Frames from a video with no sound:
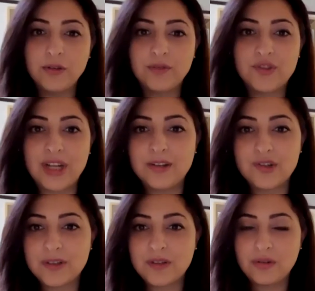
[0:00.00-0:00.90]
of
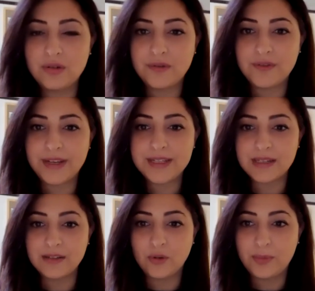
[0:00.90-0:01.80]
challenges did you face
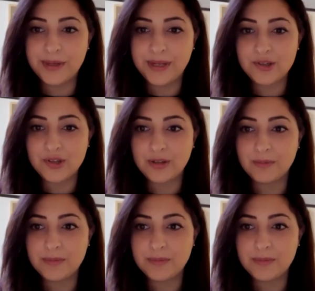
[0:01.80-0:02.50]
in operation,